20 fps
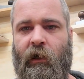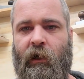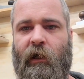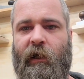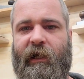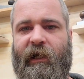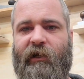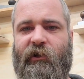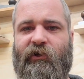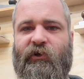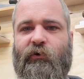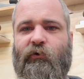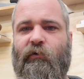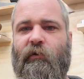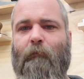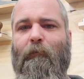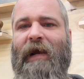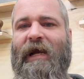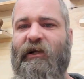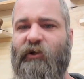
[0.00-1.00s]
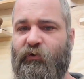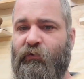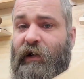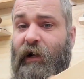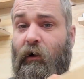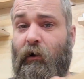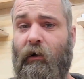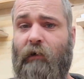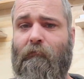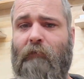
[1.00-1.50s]
into the
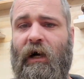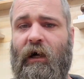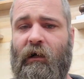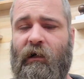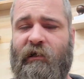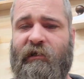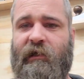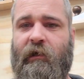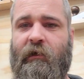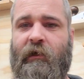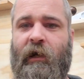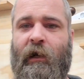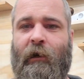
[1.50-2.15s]
Patreon box.